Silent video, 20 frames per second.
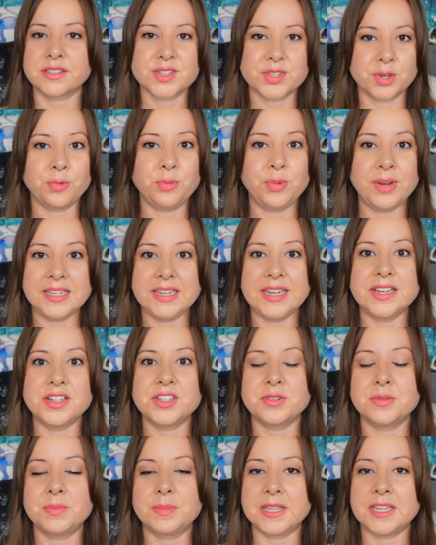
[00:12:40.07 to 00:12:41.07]
So we need
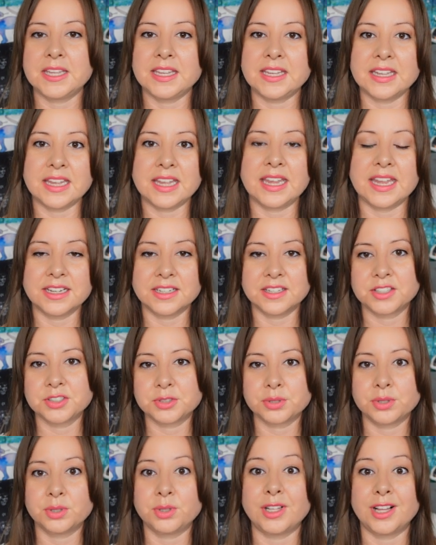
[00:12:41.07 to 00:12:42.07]
to be in
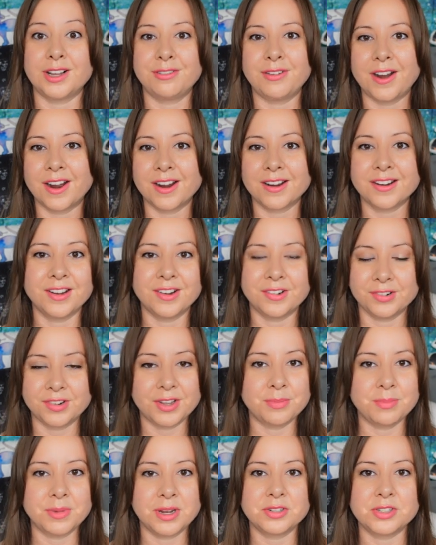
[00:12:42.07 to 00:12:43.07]
control of our own
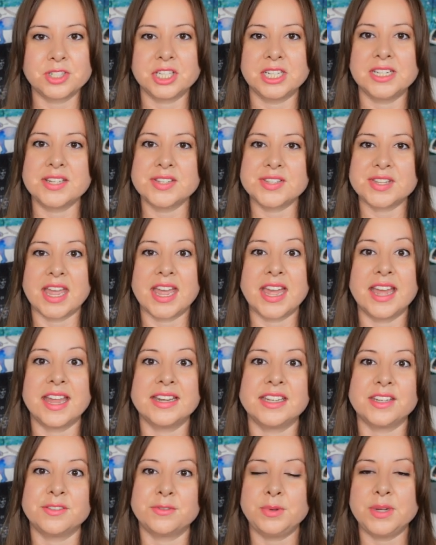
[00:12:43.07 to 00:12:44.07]
emotions,
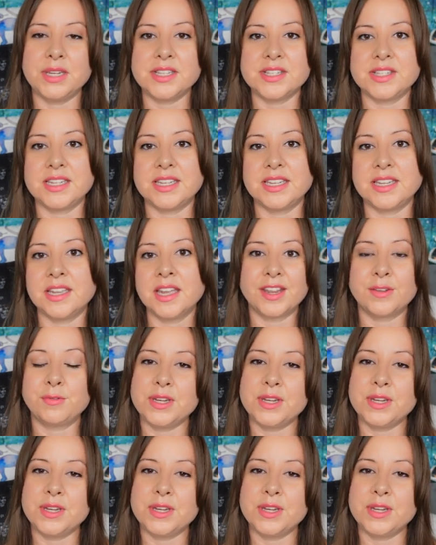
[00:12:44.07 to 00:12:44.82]
and if we see